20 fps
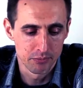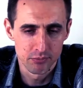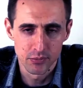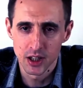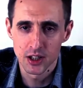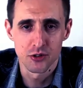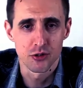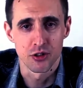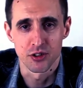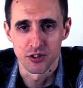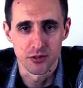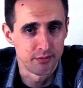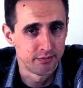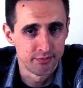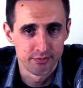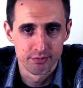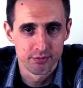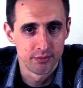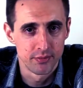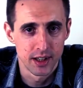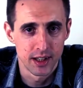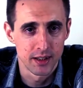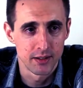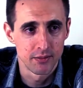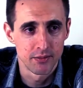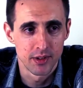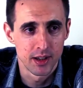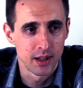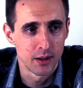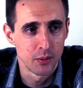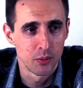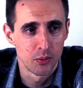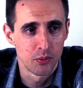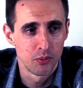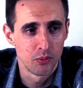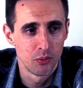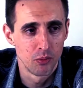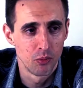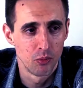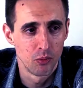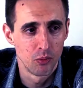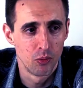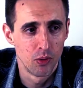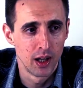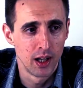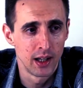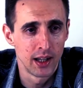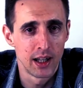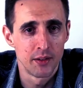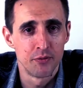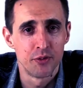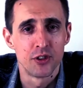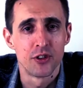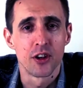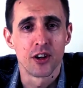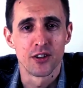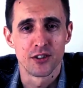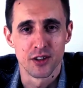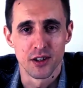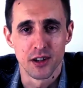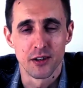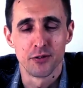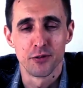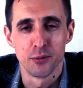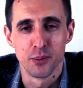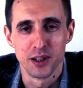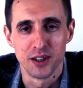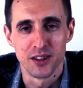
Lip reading: I trust them. They're well advertised enough for me